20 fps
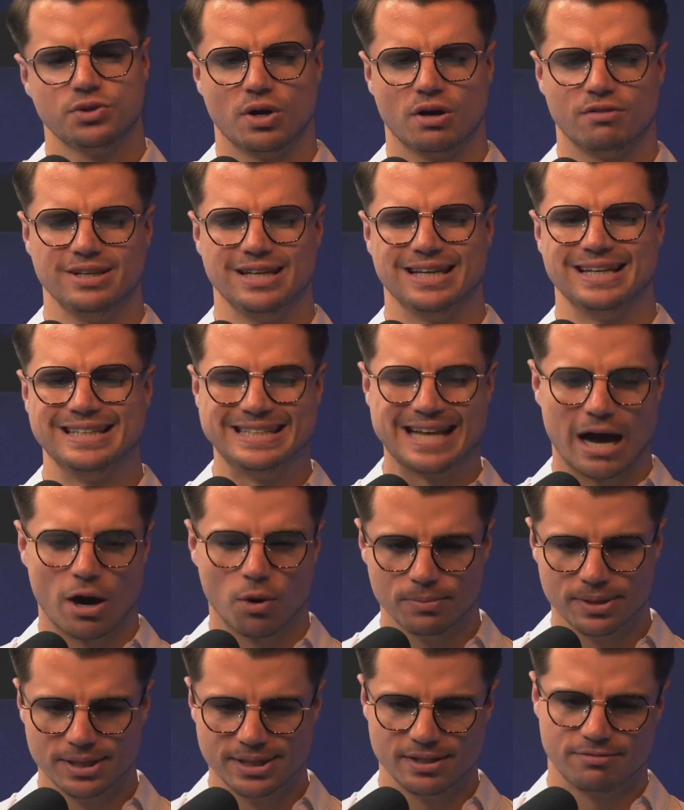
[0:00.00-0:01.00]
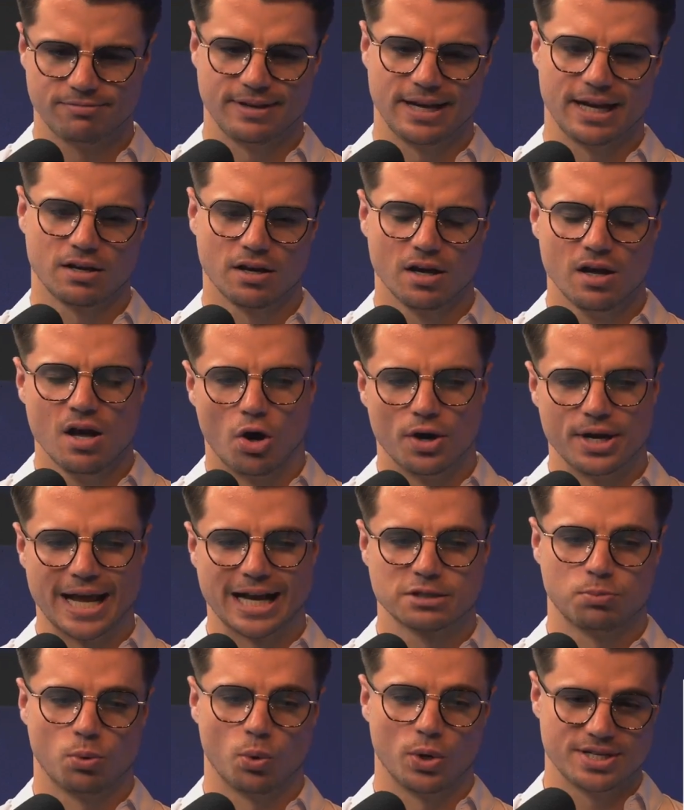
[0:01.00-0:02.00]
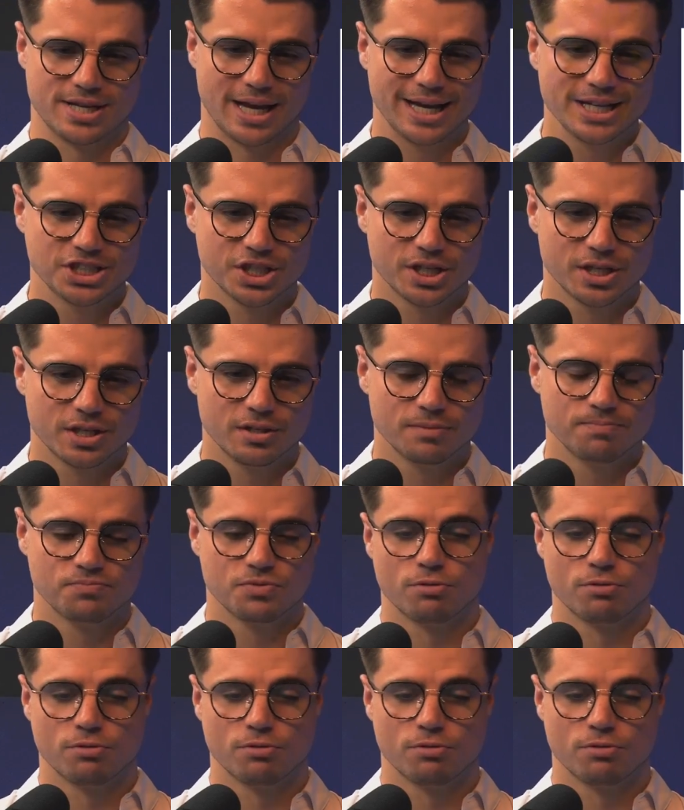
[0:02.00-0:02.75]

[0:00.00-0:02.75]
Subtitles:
You have the endowment effect on exploitation,